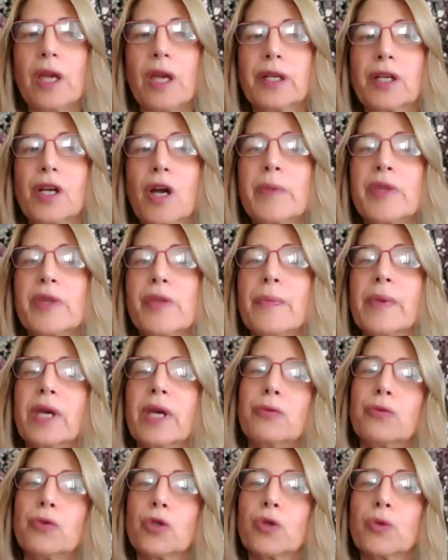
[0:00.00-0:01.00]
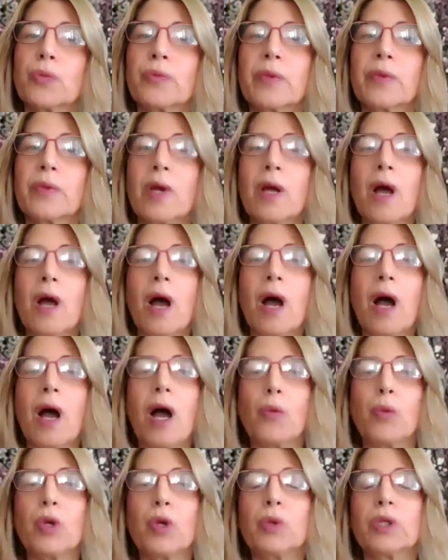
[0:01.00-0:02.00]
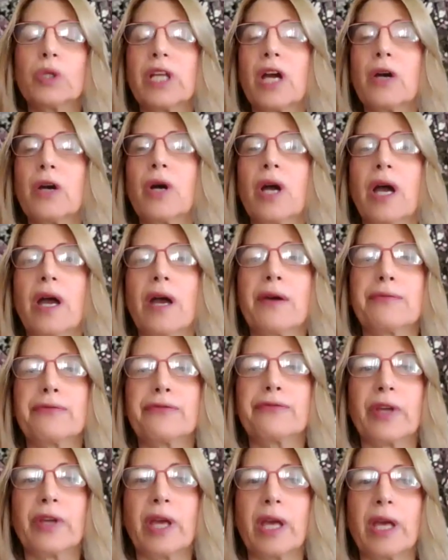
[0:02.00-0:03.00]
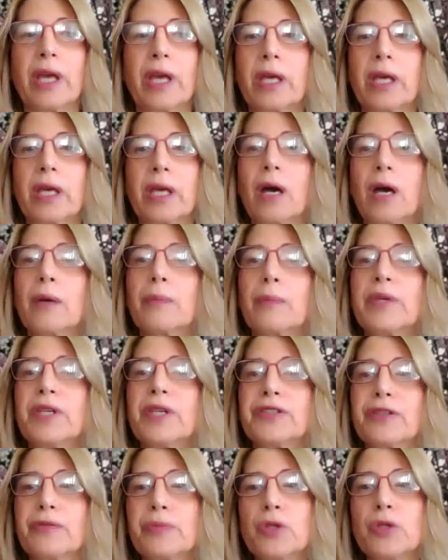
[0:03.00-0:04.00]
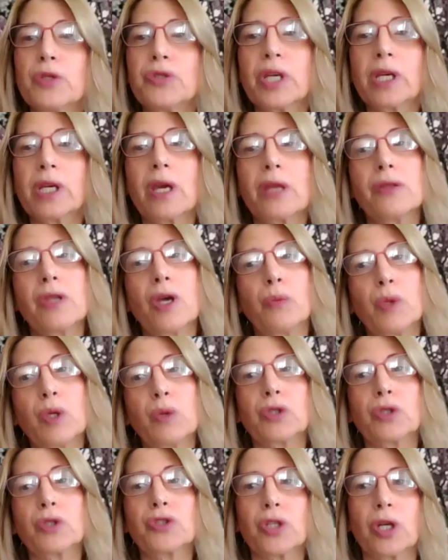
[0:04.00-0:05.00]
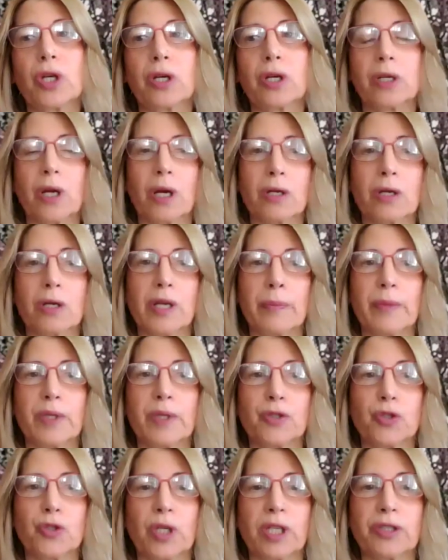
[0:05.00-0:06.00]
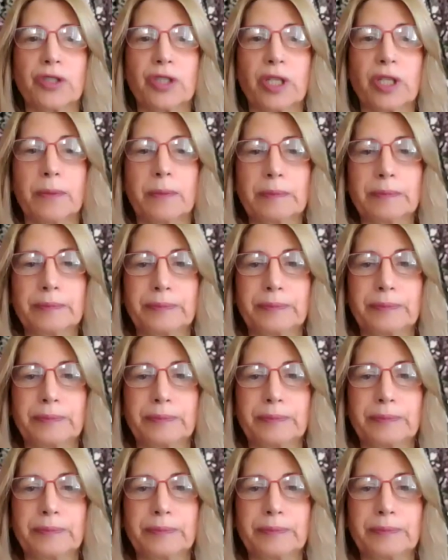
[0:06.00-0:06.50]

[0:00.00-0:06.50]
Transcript: and come in the main room. We will now have a piece of music, and then we will start our demonstration.